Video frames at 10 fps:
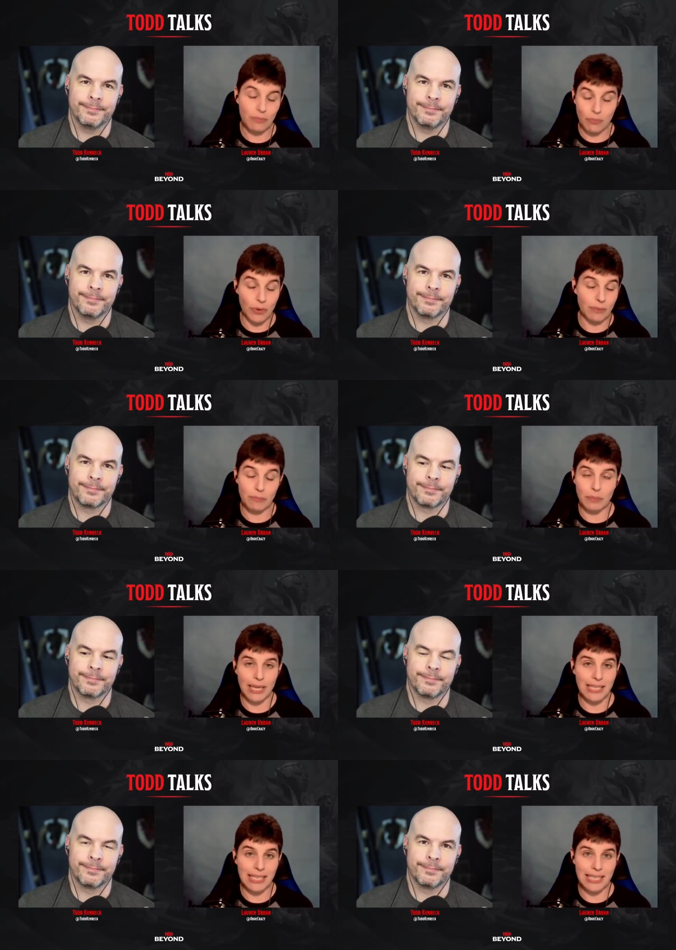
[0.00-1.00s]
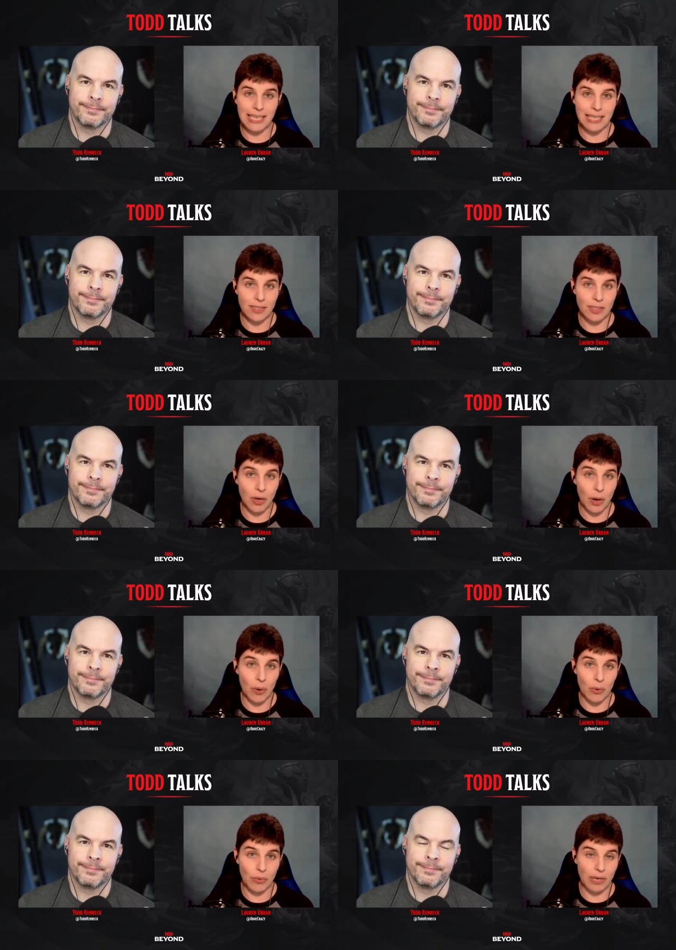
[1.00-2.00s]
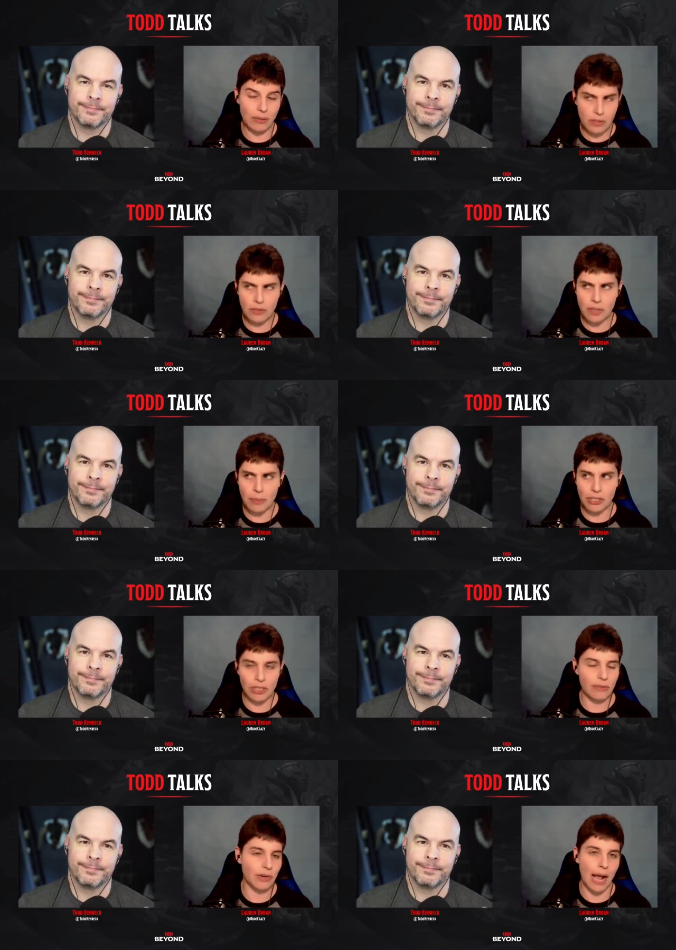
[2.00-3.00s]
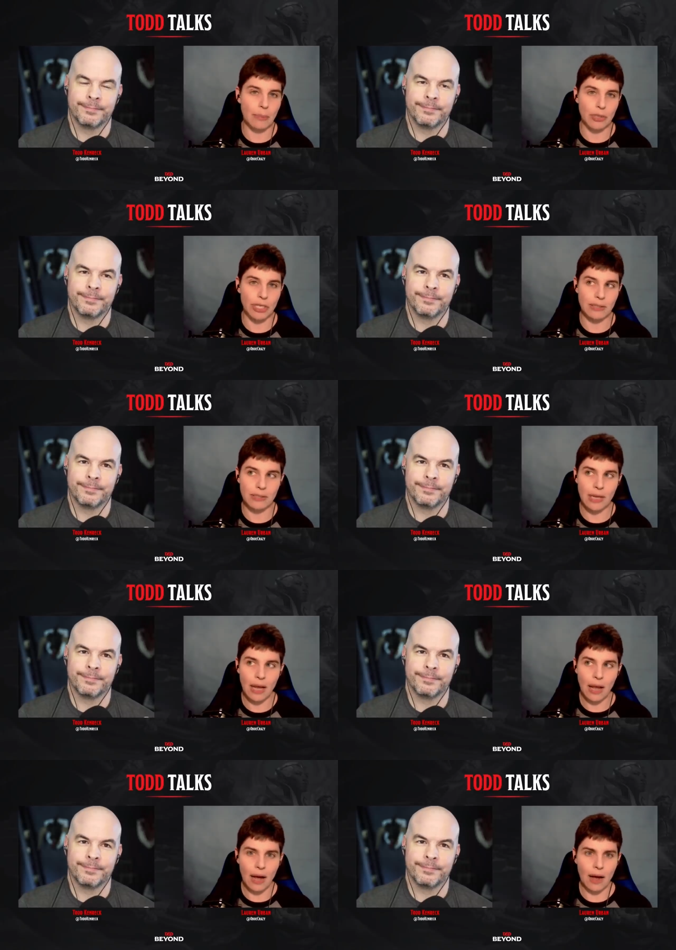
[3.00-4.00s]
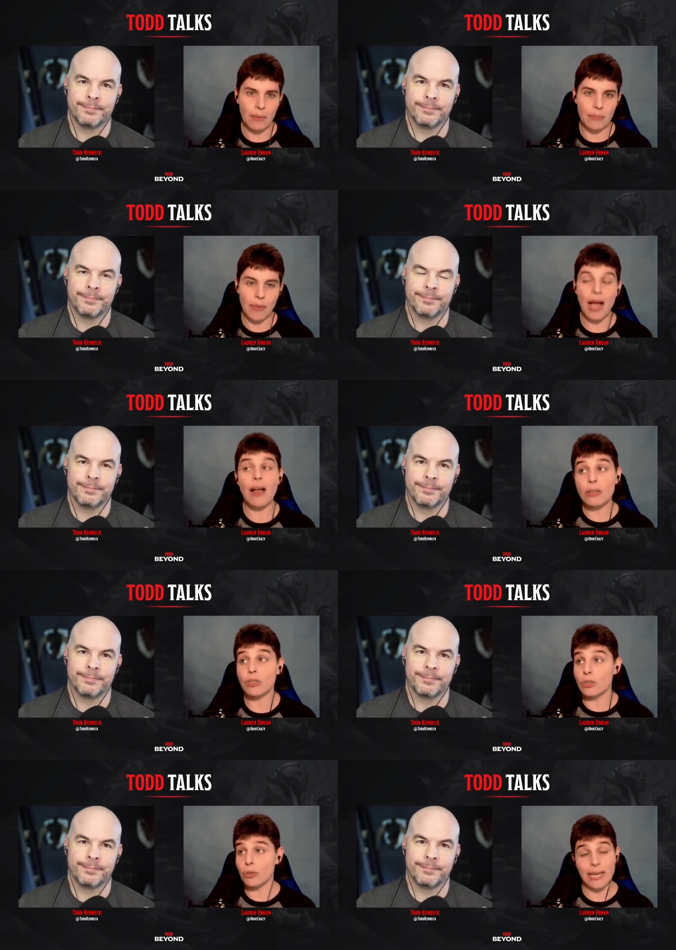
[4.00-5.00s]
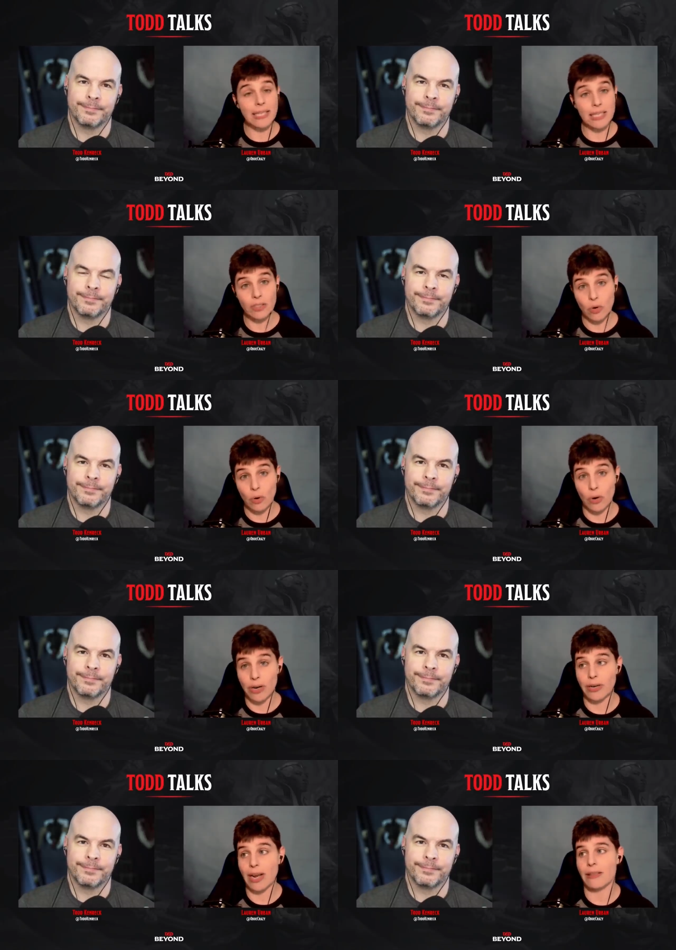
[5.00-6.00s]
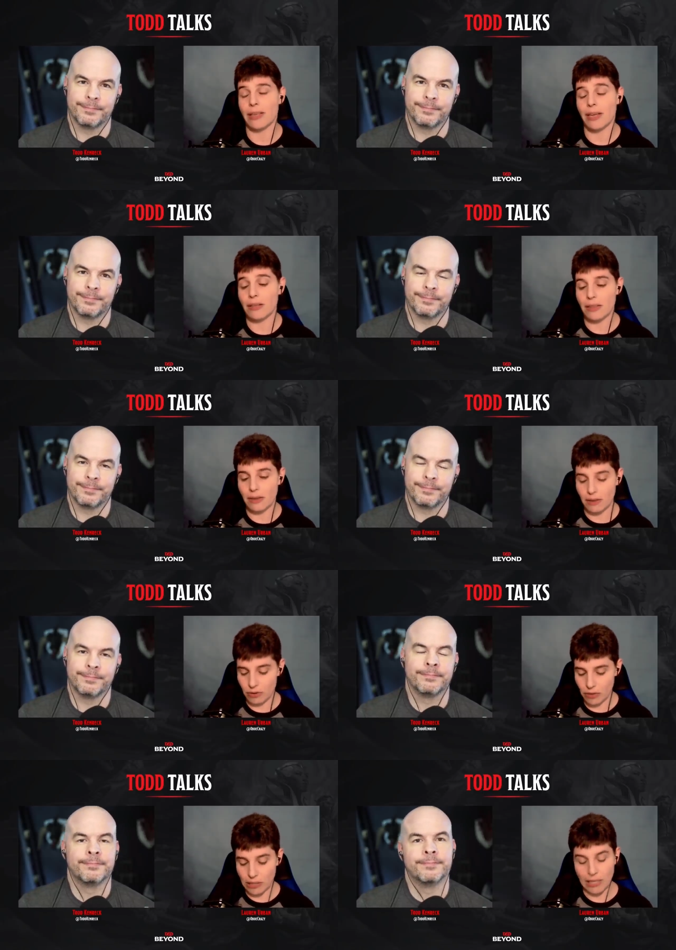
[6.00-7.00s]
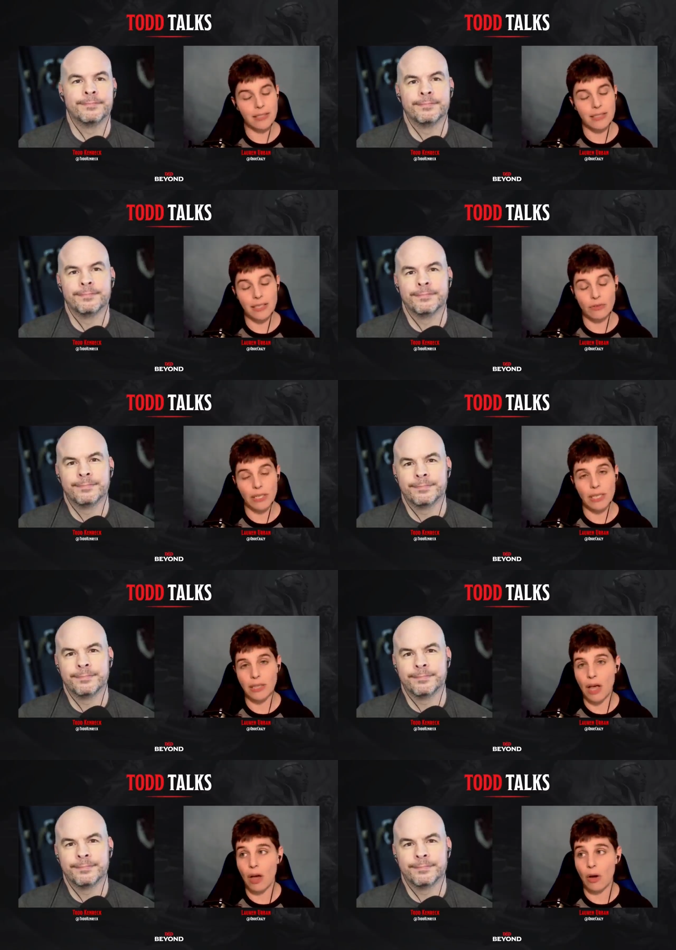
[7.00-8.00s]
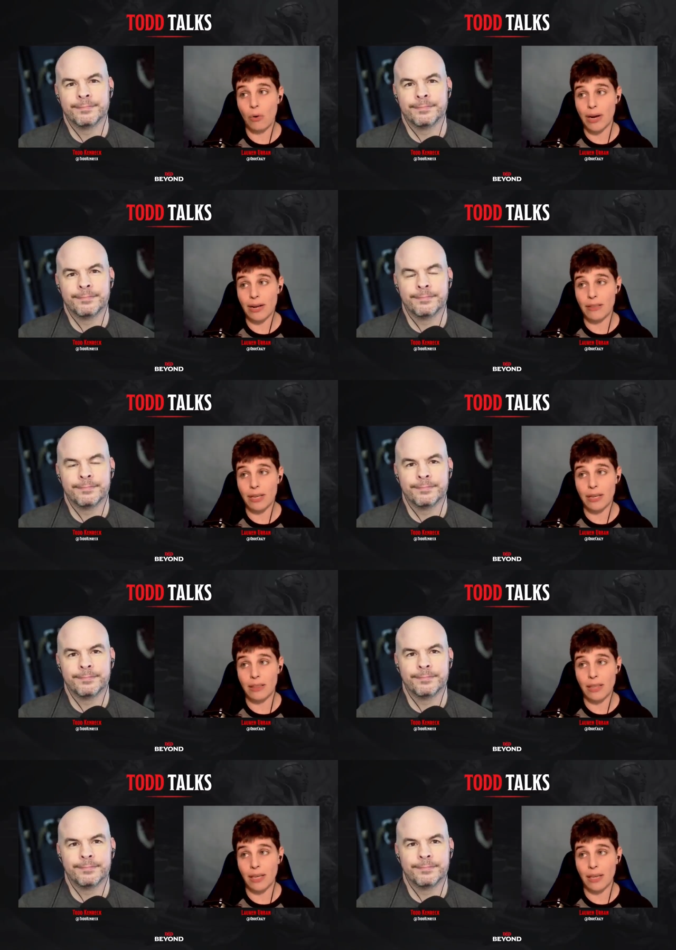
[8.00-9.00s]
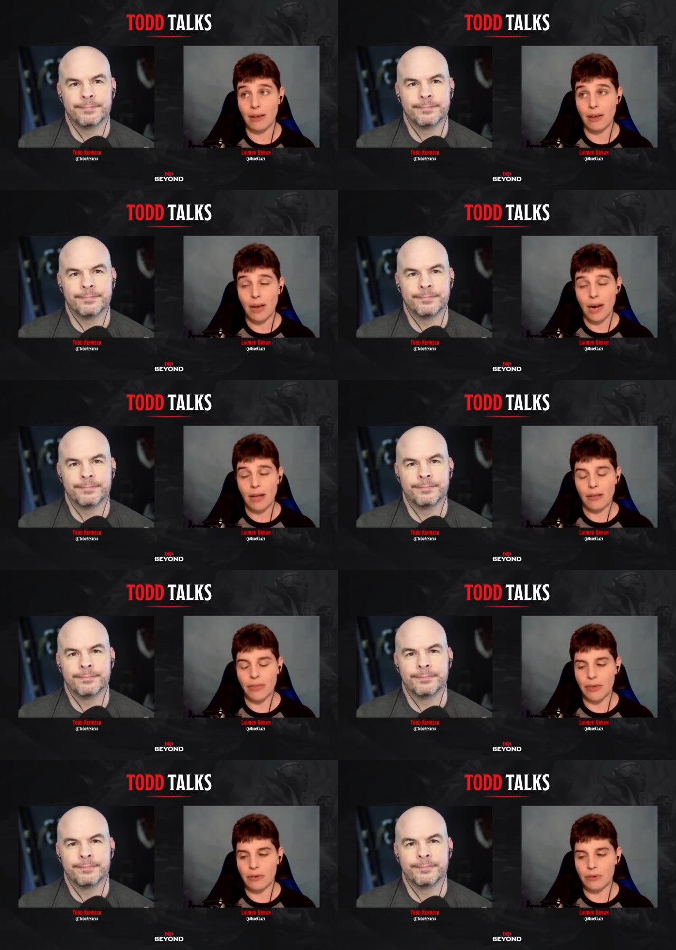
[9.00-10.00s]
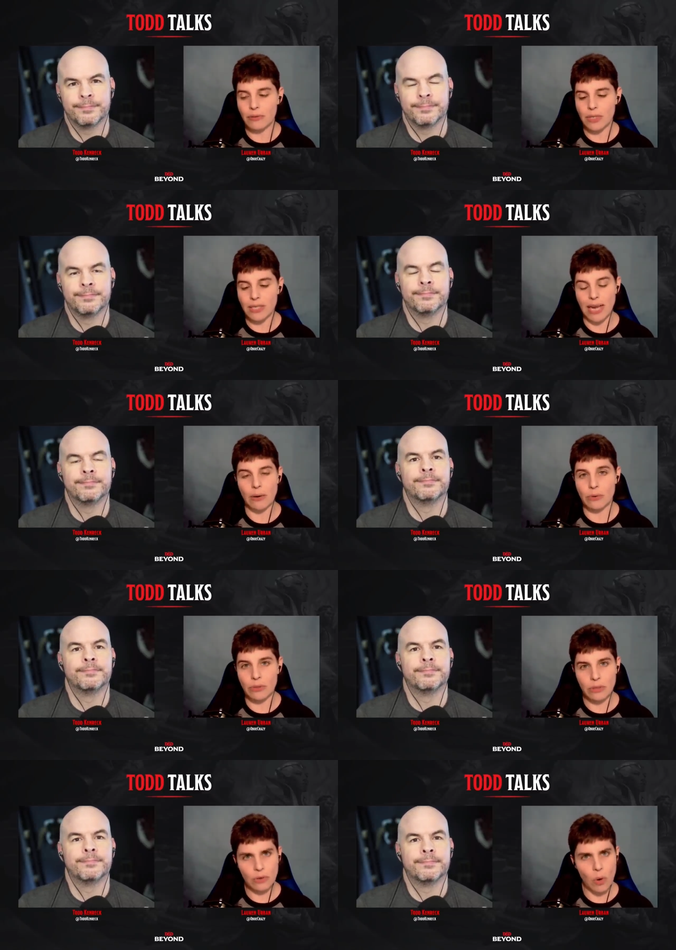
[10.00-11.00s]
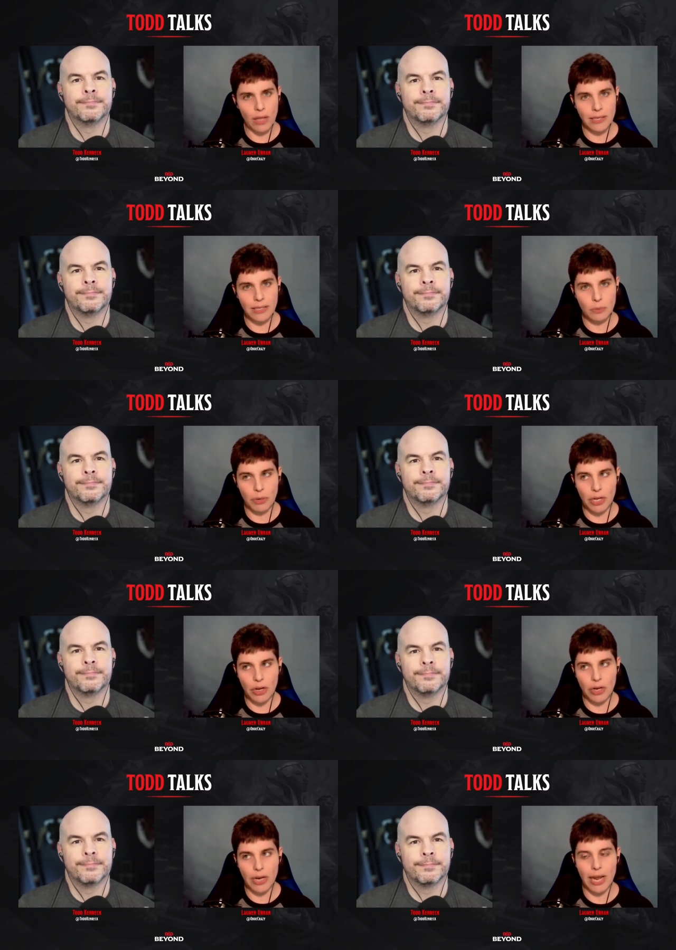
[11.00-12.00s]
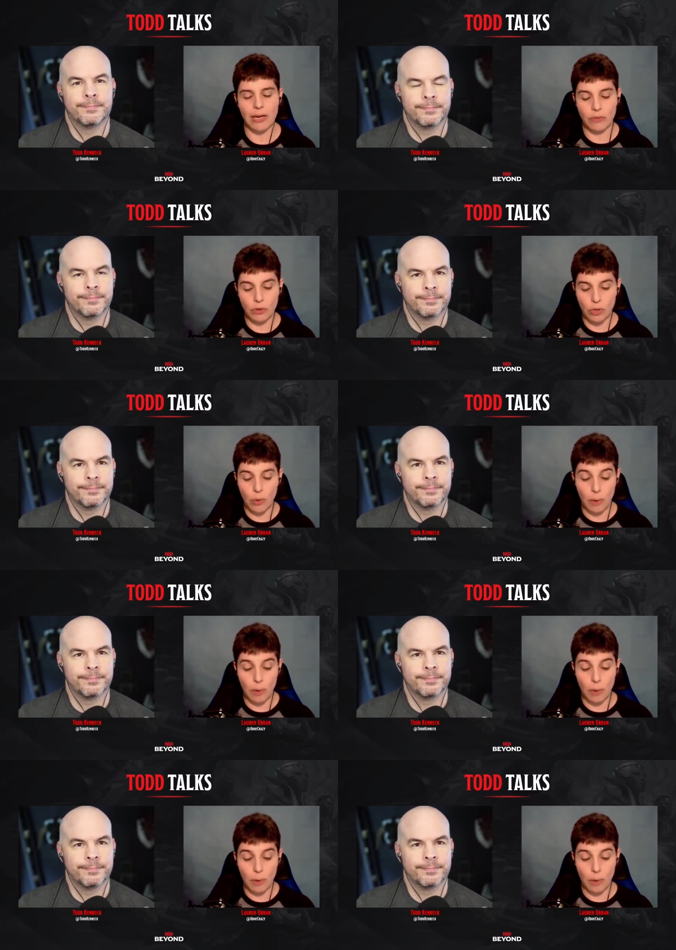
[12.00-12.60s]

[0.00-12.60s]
Speaker 1: we we play D and D. So there's there's a bunch of different options. Um, I also do like Discord. I think the the latency is really low, and I think the the the sound quality is pretty good. And if you